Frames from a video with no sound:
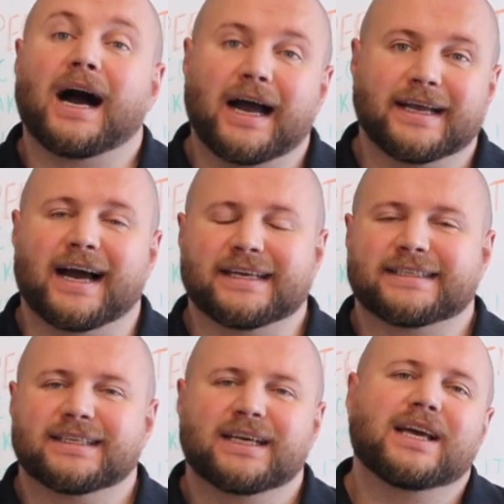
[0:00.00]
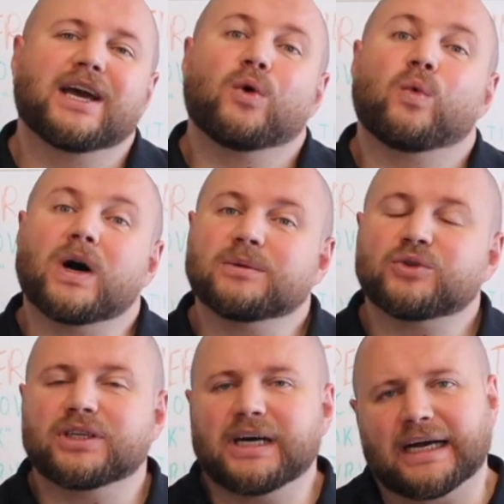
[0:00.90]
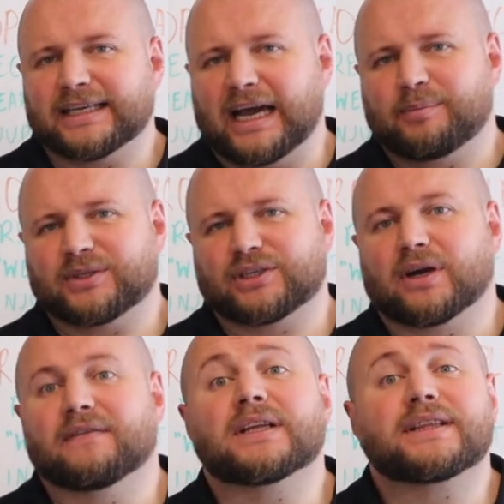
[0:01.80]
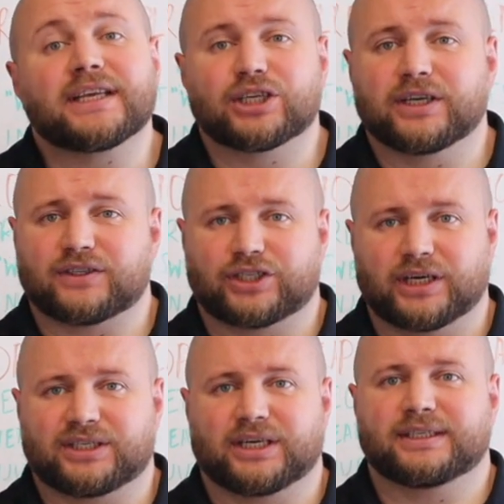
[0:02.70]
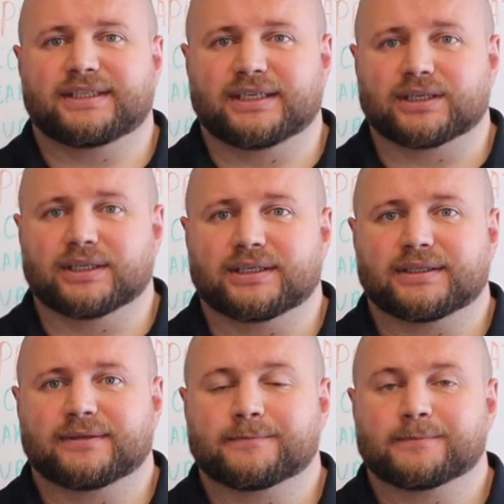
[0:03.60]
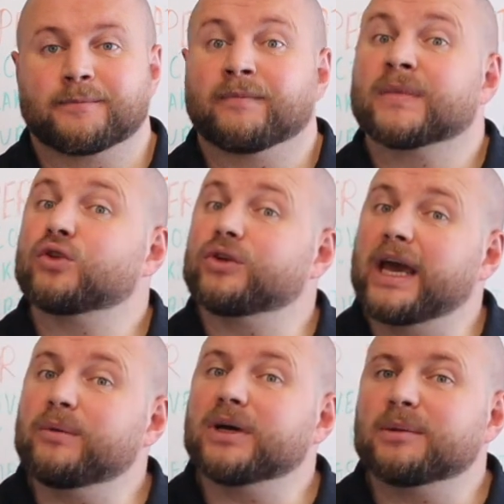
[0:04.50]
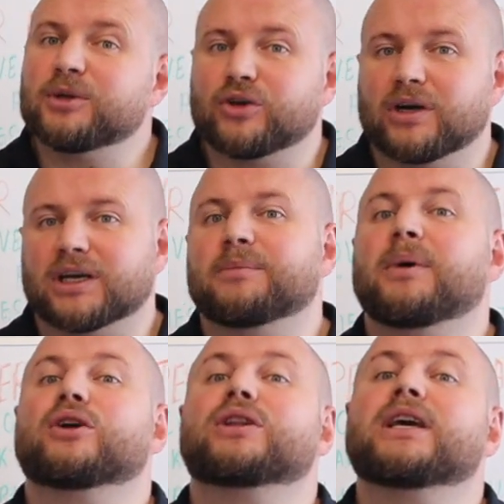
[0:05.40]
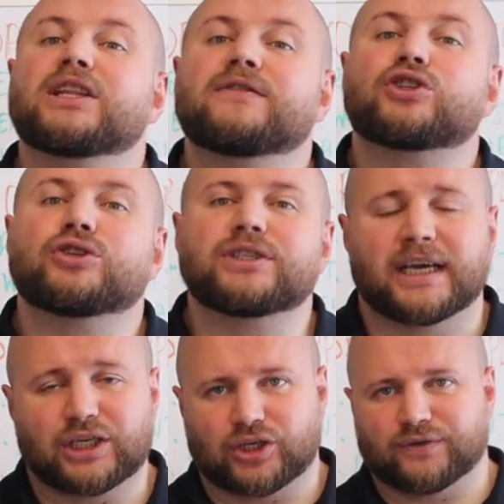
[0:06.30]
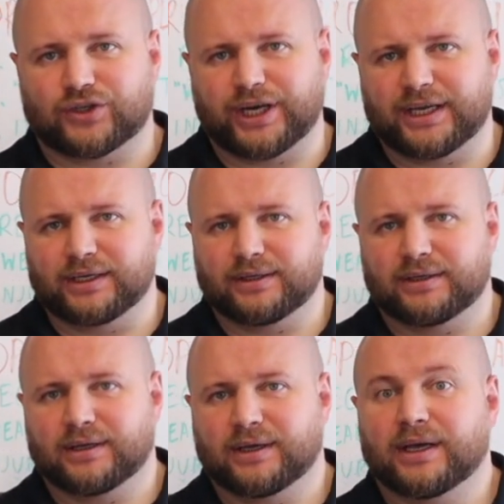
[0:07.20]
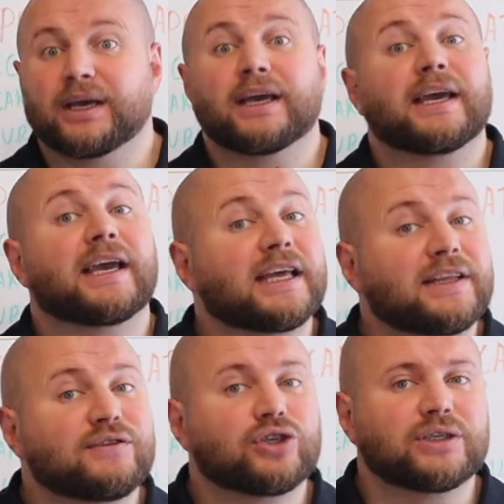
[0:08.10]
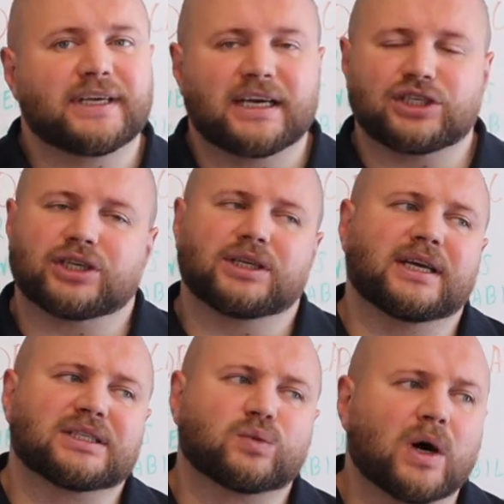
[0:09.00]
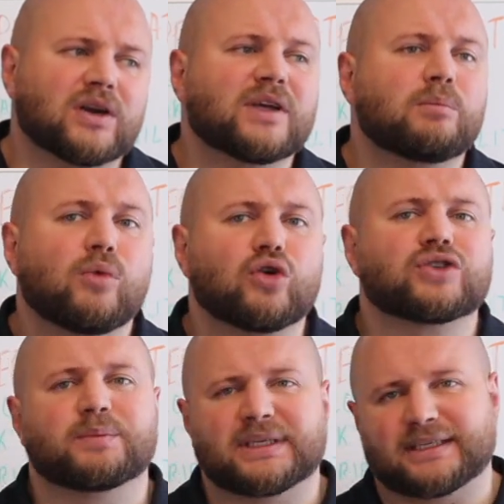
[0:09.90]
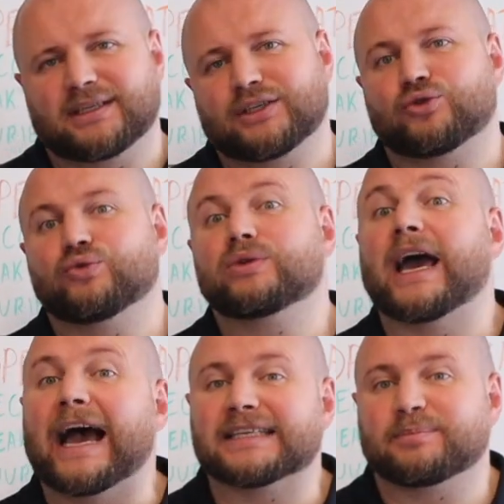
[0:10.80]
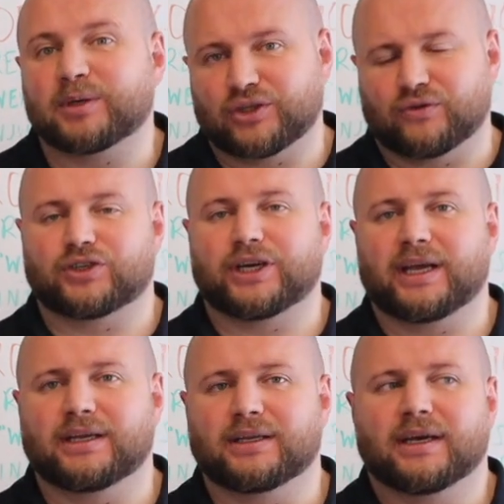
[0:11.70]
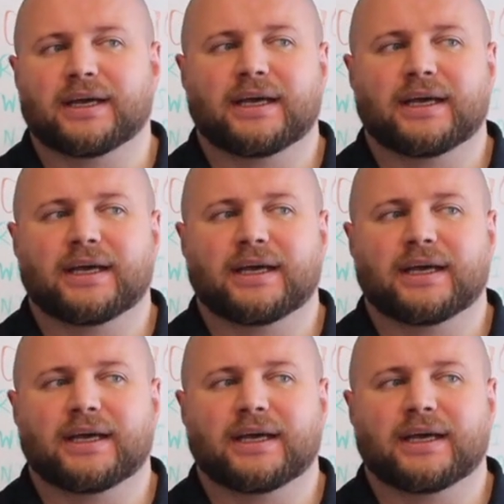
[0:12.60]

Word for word: Hi guys, welcome to the last episode of the Theory of Strength Training series. Today we're going to be talking about individualization of training. Individualization is one of the most misunderstood aspects of training.